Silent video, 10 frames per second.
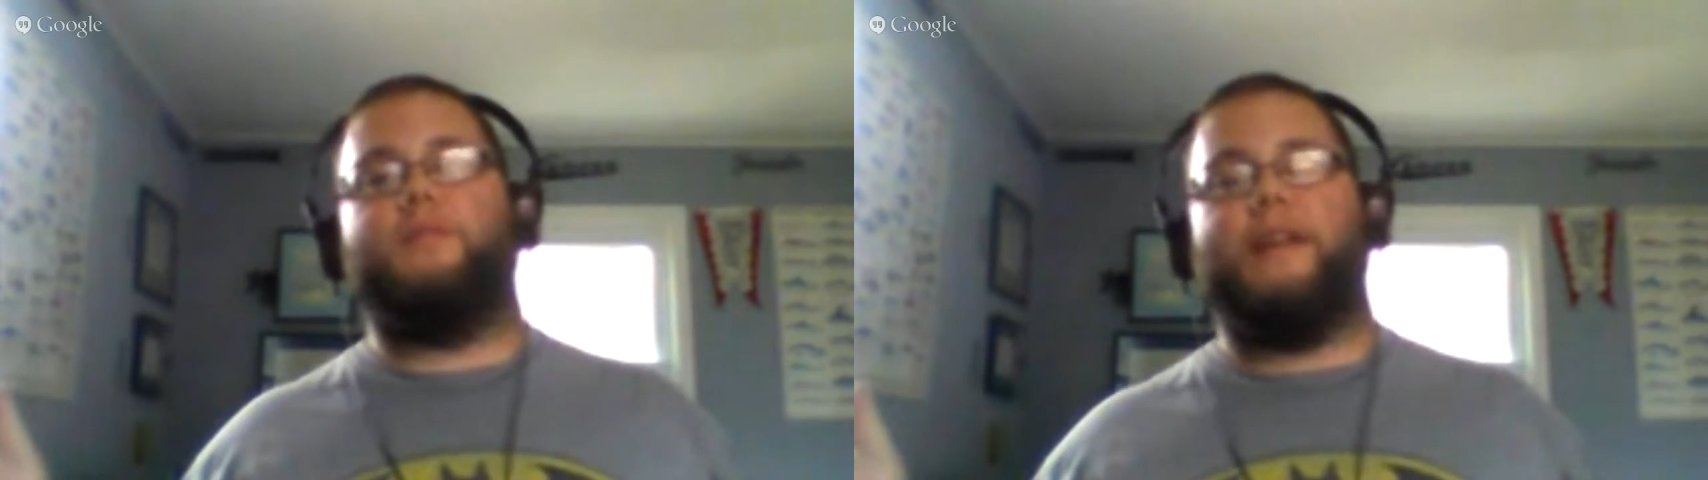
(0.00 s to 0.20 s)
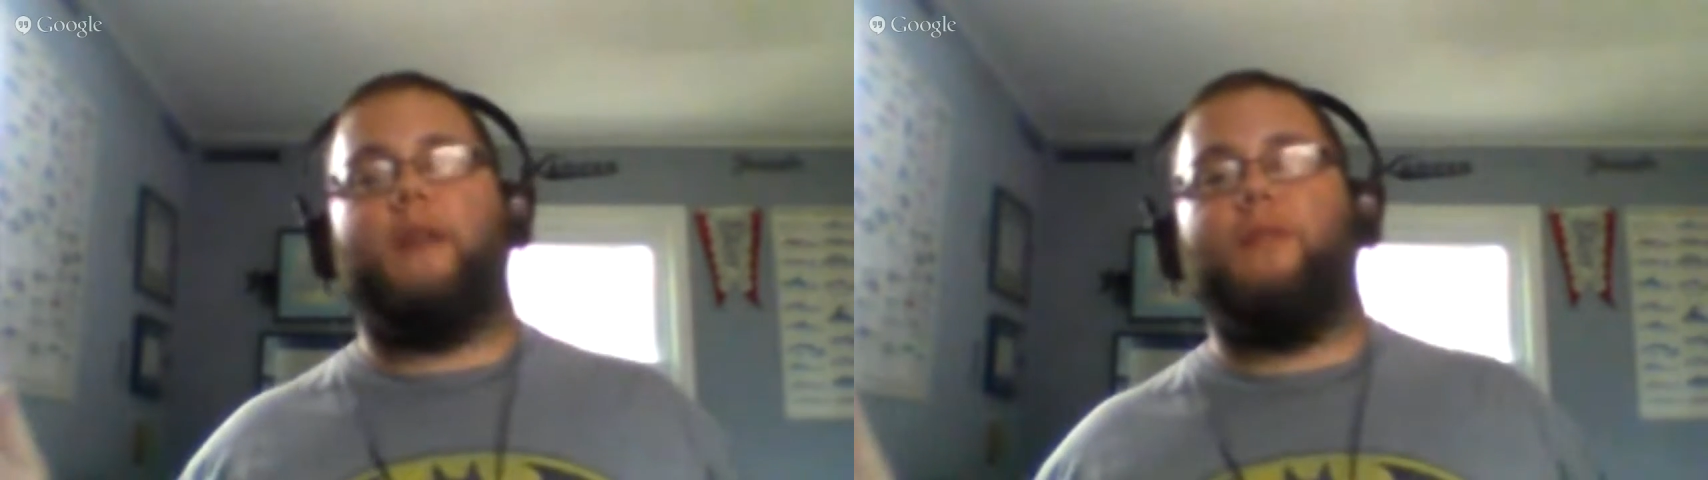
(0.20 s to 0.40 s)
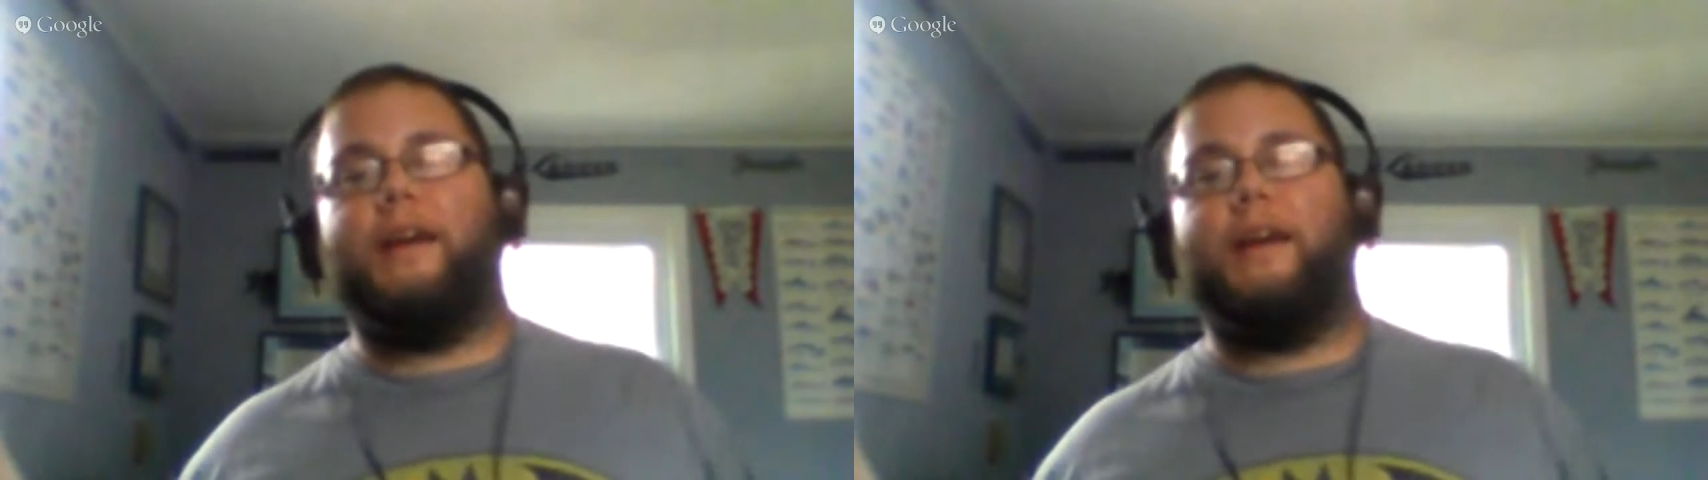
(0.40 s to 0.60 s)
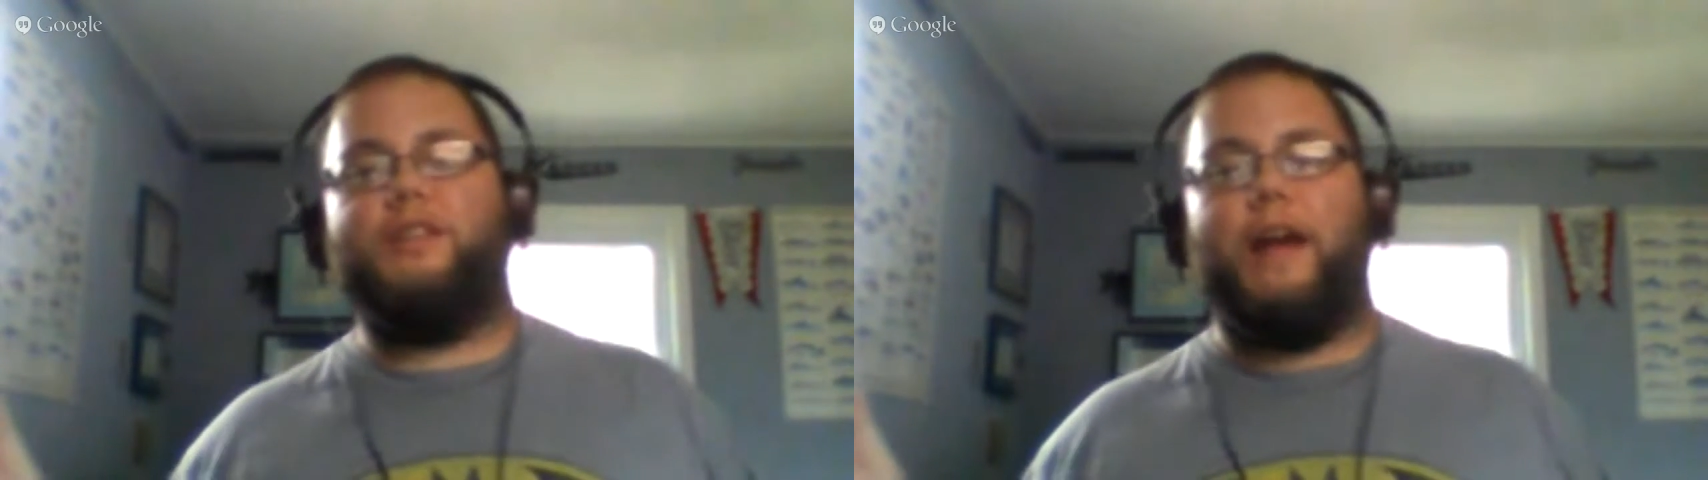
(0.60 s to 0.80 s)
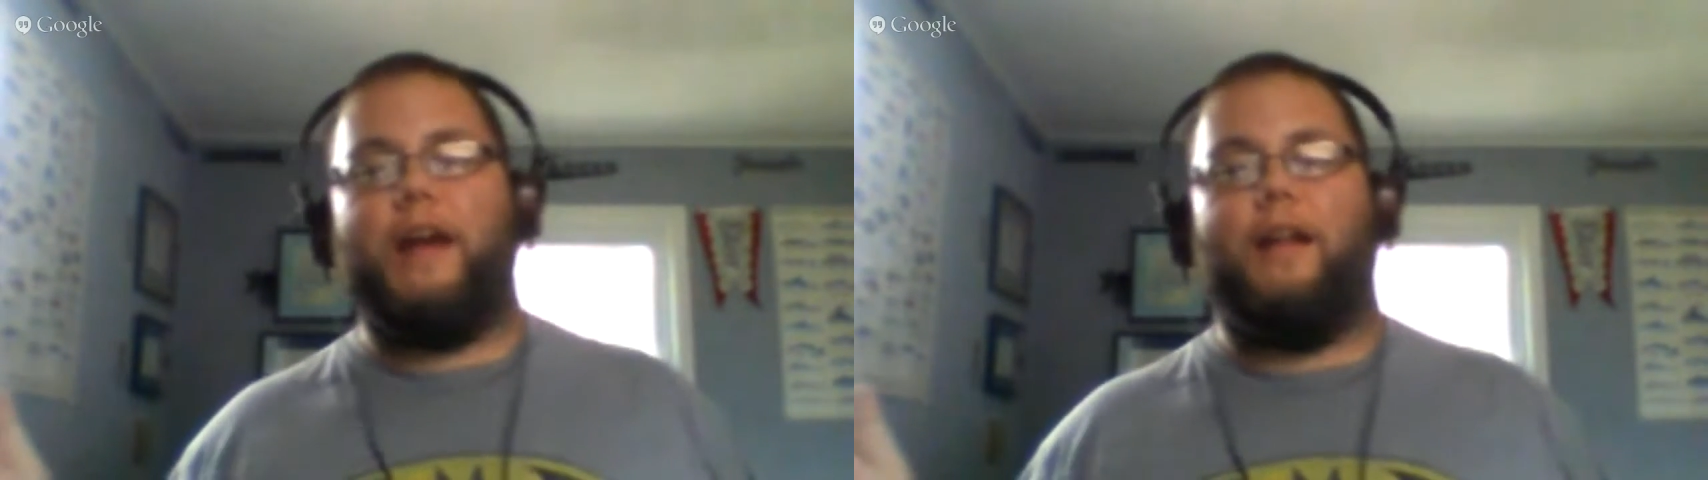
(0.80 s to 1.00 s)
was not really going
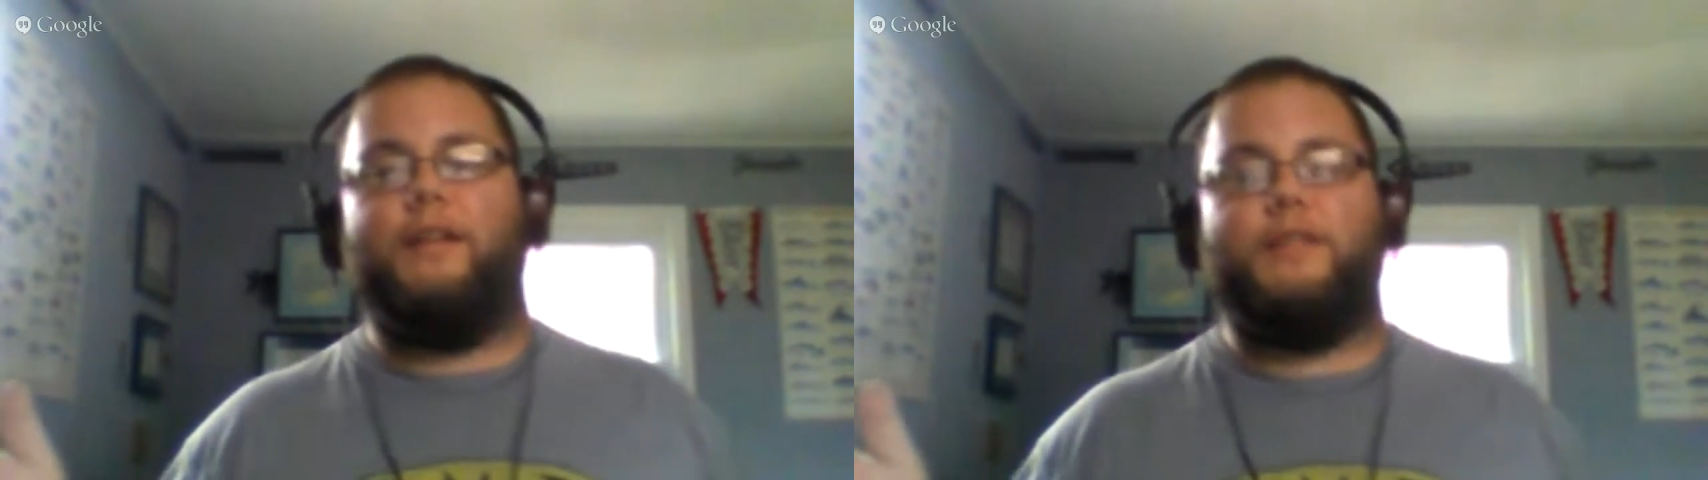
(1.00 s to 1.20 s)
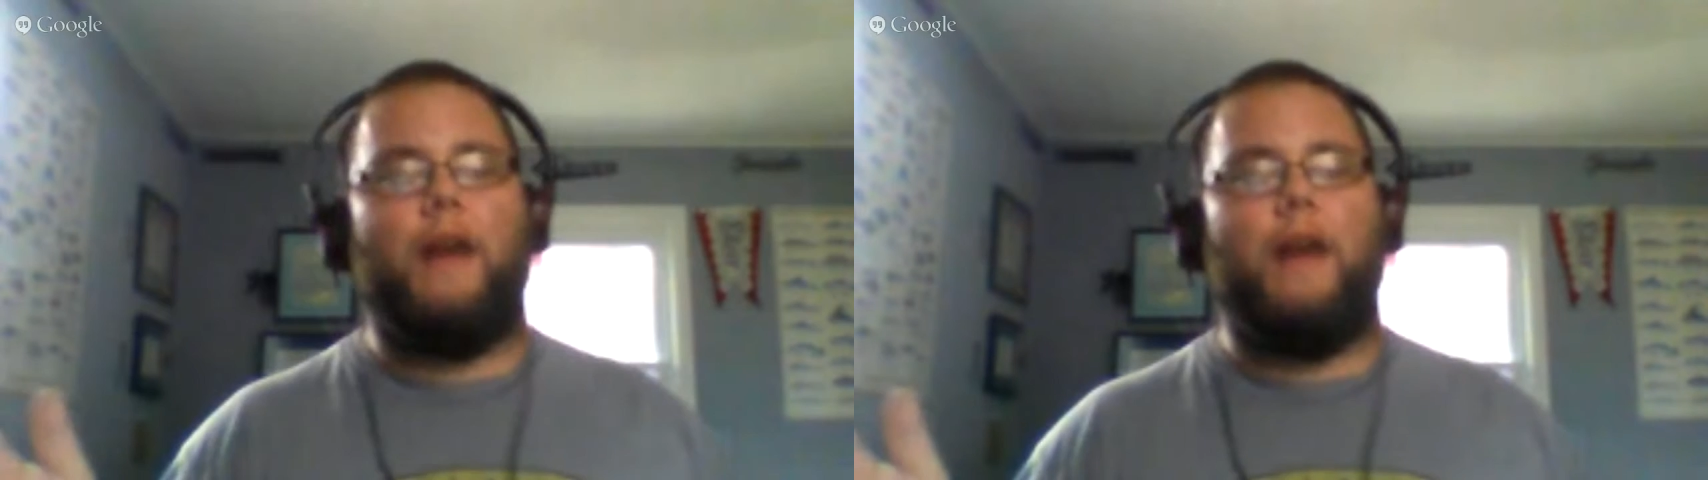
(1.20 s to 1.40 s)
to challenge.